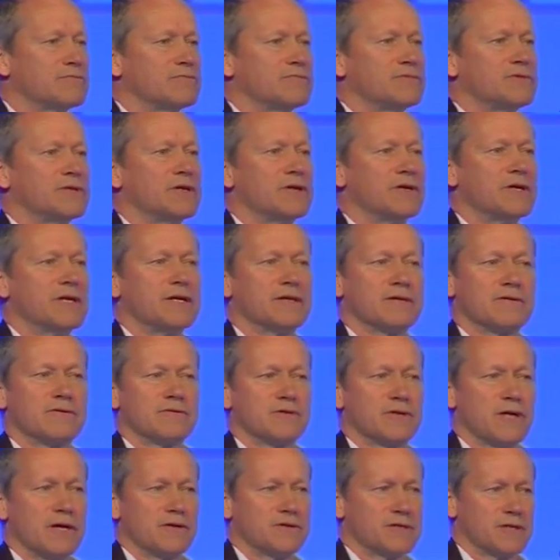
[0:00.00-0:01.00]
it
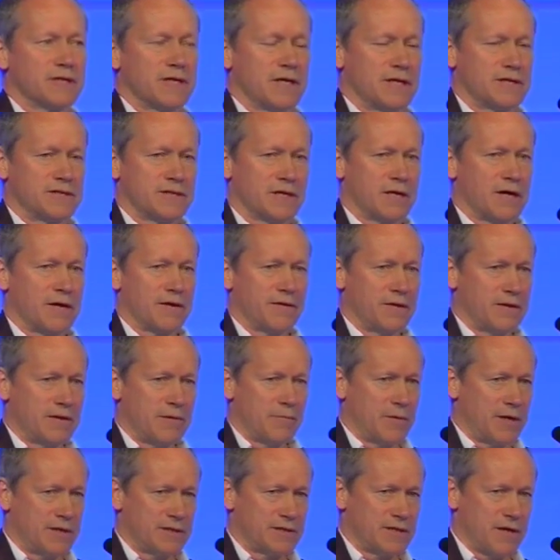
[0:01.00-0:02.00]
goes against the kind of thing that
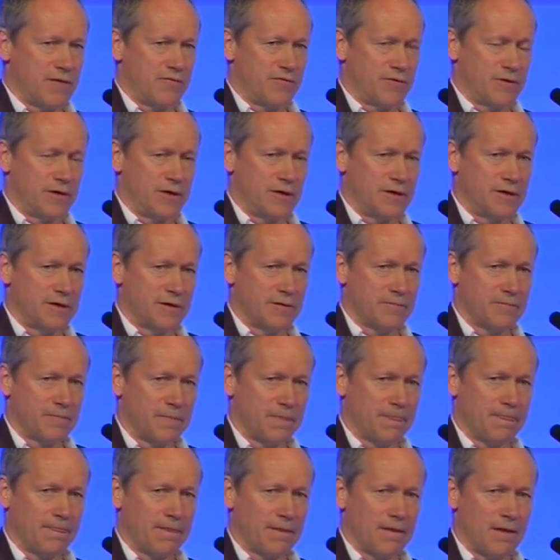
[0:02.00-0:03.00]
makes
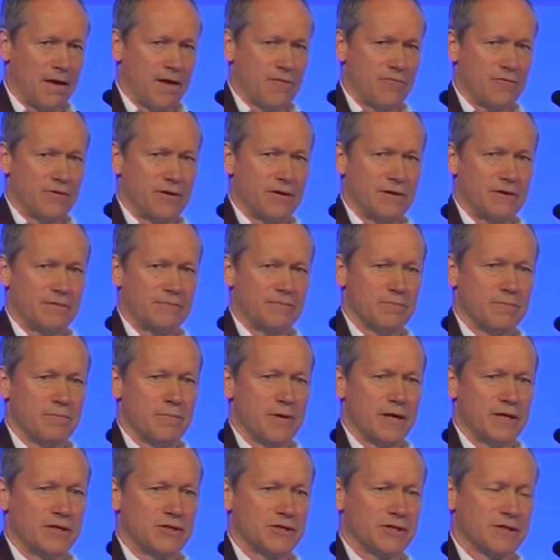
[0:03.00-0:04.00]
every
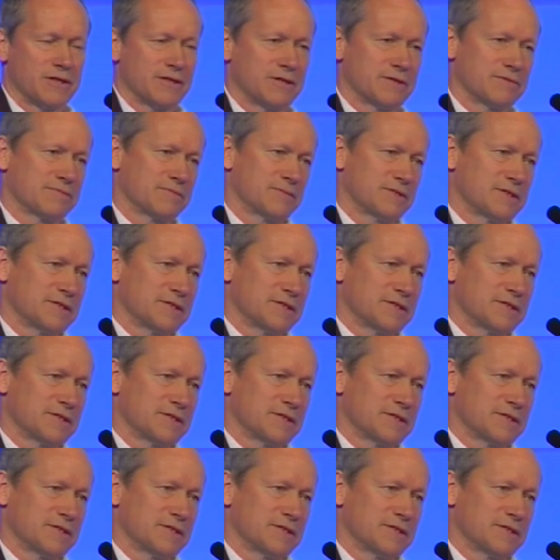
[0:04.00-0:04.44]
major